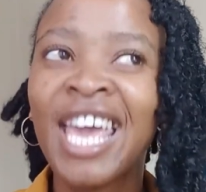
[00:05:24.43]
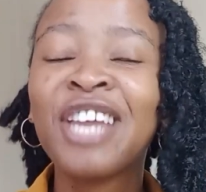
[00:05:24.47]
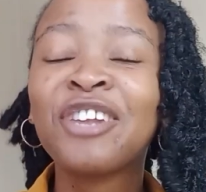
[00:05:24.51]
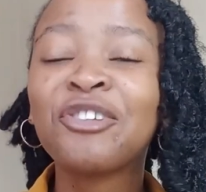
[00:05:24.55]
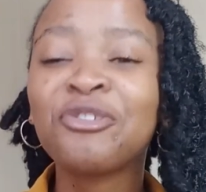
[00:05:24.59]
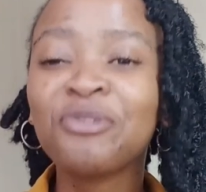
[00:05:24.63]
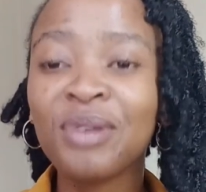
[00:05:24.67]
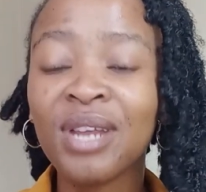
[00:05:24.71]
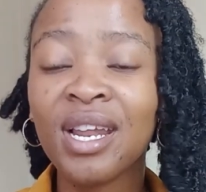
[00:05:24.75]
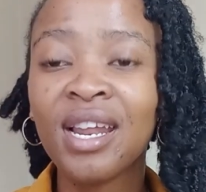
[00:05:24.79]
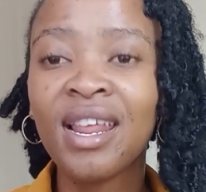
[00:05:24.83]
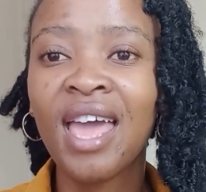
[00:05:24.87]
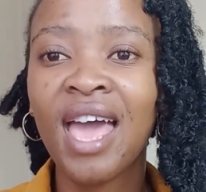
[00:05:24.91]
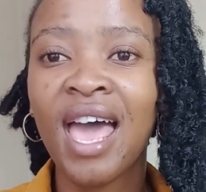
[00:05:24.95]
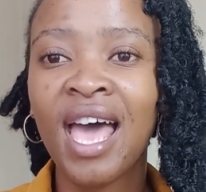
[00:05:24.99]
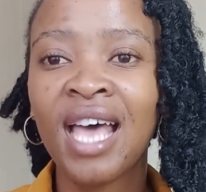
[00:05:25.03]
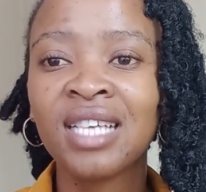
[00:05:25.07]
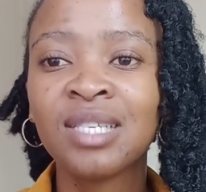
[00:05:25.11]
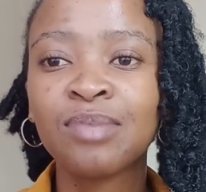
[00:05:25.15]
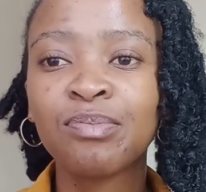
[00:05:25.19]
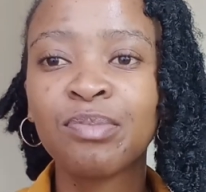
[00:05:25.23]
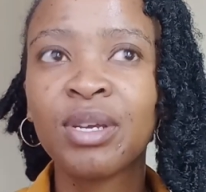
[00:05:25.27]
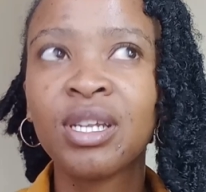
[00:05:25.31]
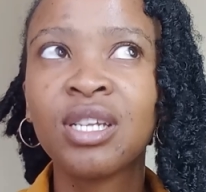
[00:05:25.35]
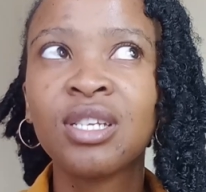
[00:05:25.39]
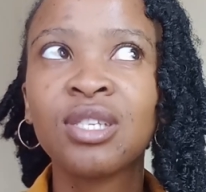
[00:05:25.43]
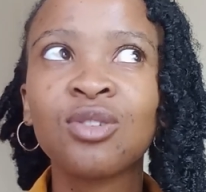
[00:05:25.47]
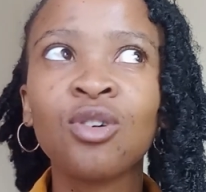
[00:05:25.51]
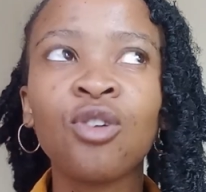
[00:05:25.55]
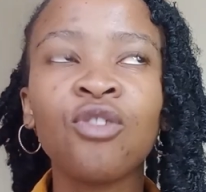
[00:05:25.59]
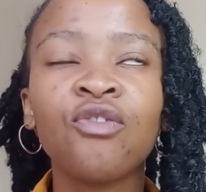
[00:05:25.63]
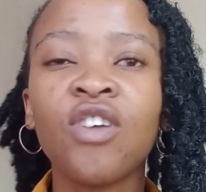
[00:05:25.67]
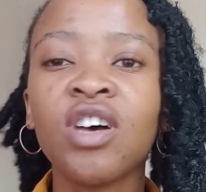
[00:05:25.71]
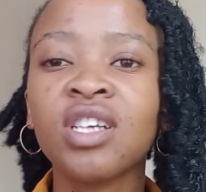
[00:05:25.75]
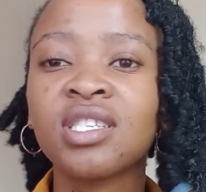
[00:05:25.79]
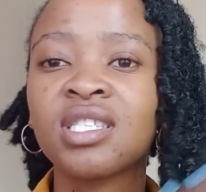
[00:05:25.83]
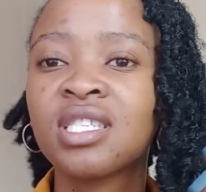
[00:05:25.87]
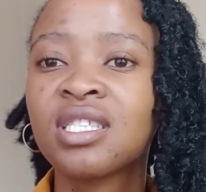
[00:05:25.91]
it really has been so
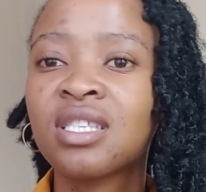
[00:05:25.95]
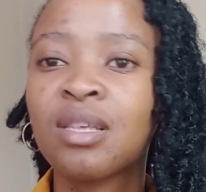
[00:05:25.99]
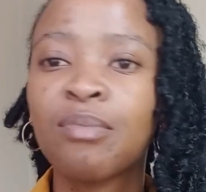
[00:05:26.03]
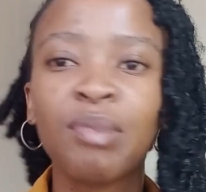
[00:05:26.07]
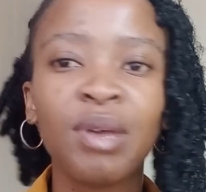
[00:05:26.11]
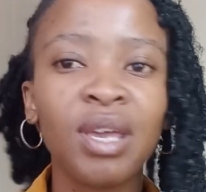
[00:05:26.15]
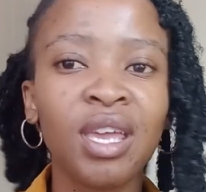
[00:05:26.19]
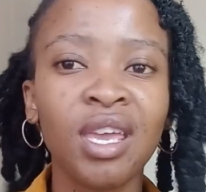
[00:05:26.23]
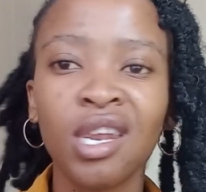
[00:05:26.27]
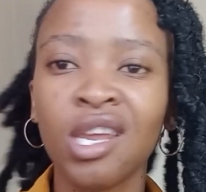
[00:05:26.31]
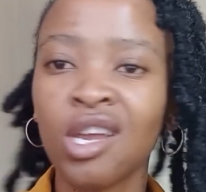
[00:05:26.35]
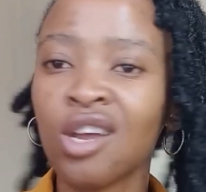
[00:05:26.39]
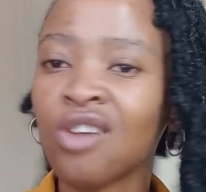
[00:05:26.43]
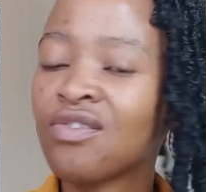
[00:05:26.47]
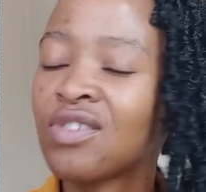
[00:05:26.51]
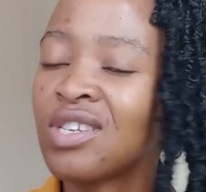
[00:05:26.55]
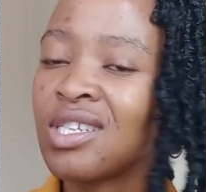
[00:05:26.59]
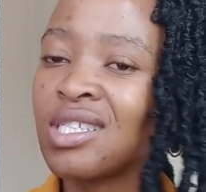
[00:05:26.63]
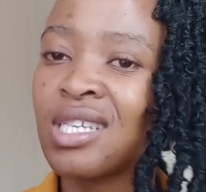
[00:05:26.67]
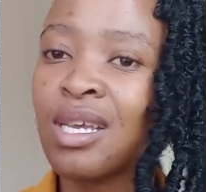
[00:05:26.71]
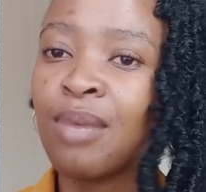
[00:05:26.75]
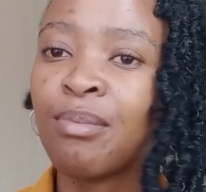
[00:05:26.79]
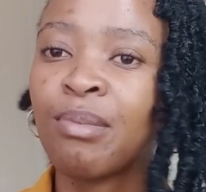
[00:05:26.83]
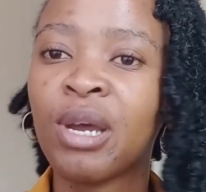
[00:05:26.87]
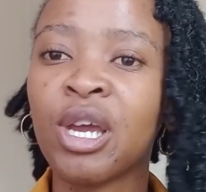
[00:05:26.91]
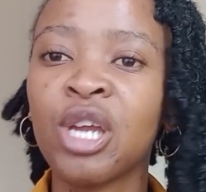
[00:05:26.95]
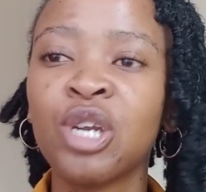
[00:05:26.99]
far since the beginning of December,